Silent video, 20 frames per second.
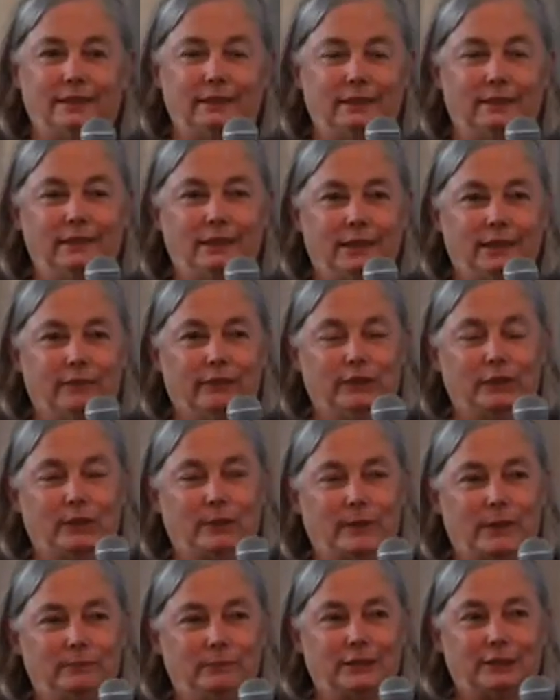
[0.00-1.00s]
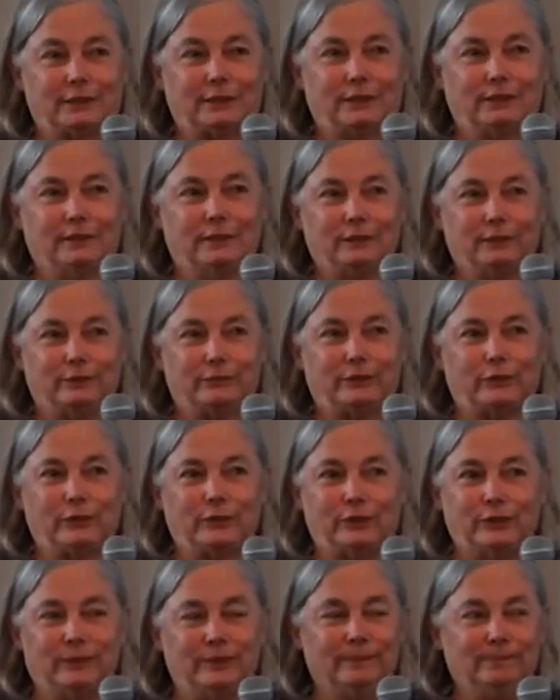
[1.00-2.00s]
And even though I'm just a little
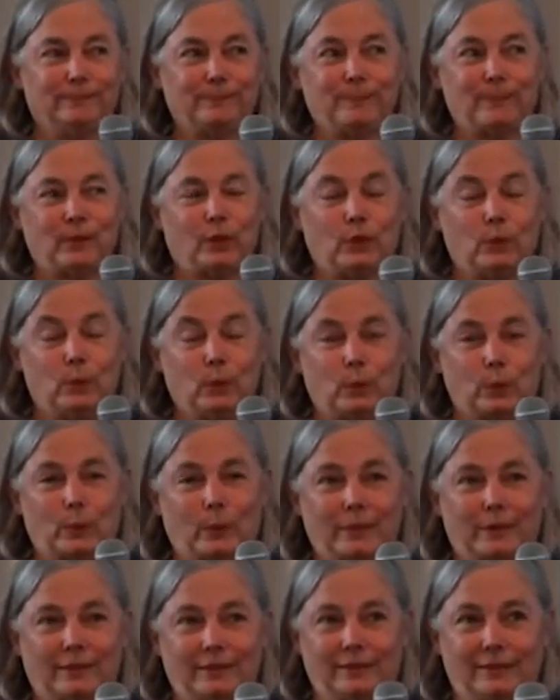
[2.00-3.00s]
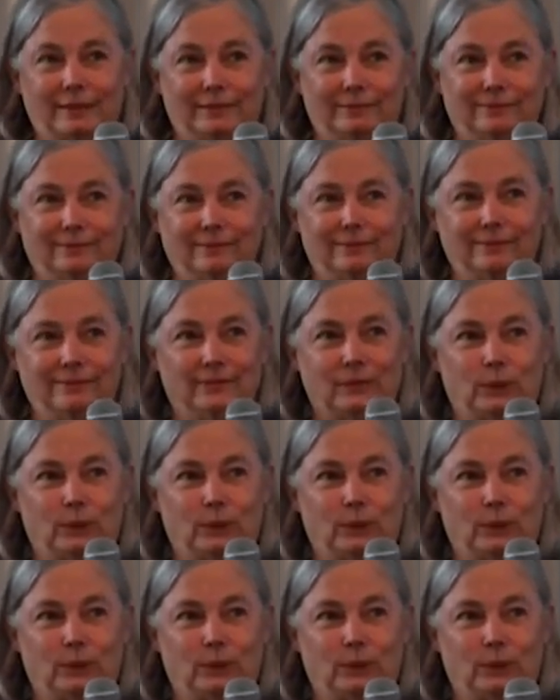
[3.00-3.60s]
further north and